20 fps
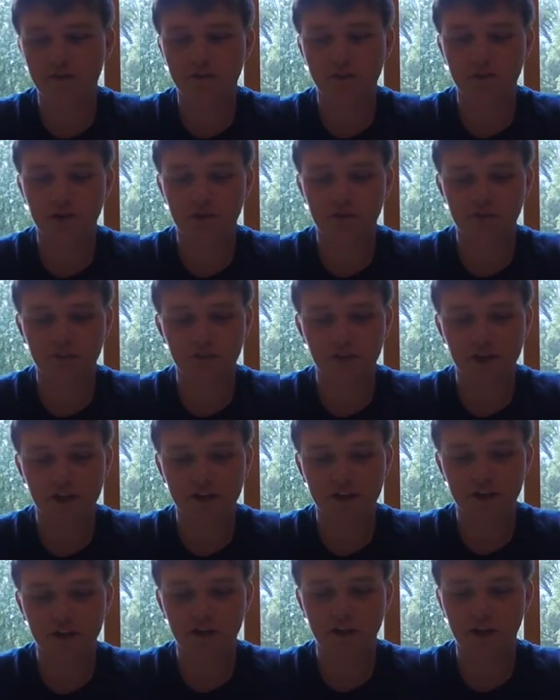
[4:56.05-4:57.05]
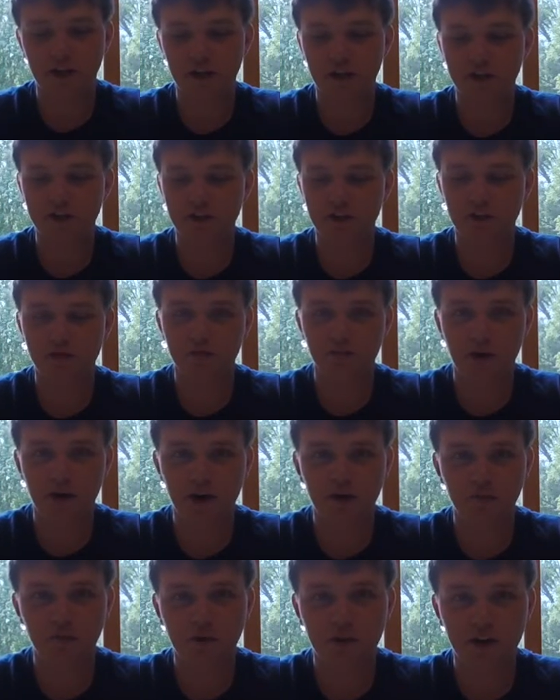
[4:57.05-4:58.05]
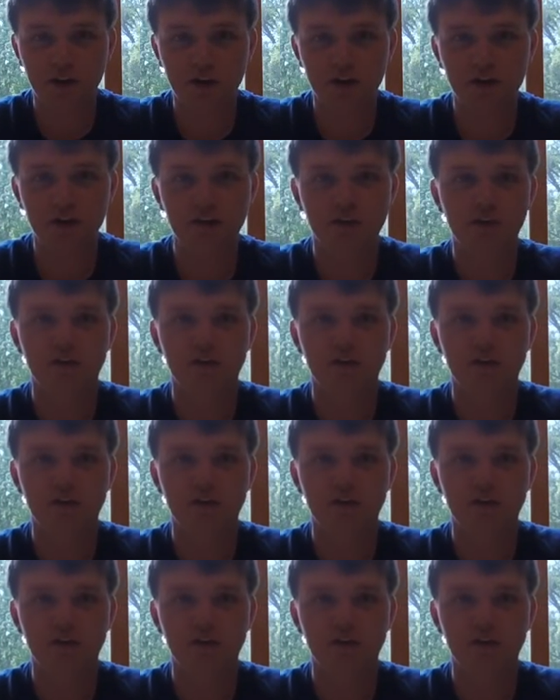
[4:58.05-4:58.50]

summer baits. Again, this is my opinion.